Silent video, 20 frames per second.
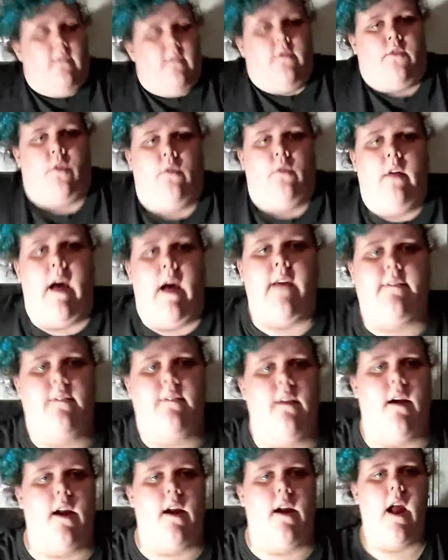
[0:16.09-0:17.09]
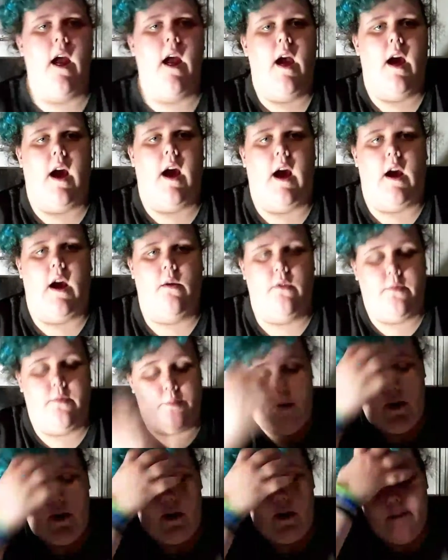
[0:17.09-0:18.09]
So last night, I
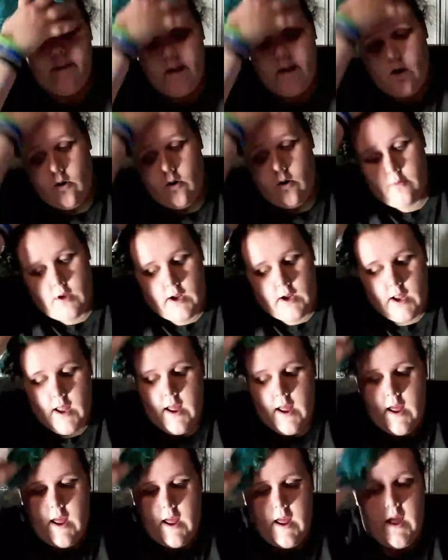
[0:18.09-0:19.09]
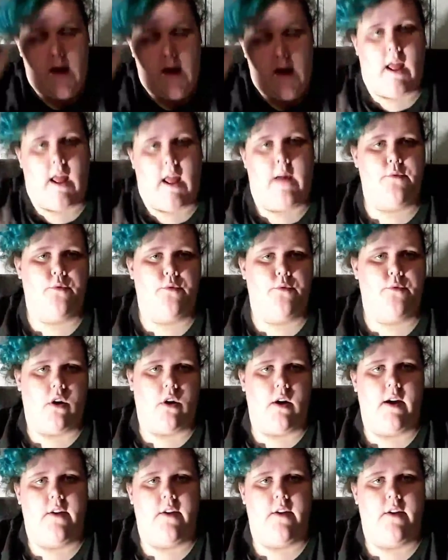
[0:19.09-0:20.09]
was playing on my Chromebook, and I was
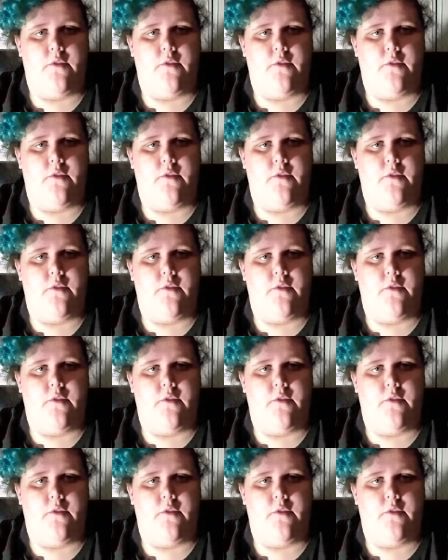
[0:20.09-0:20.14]
drawing.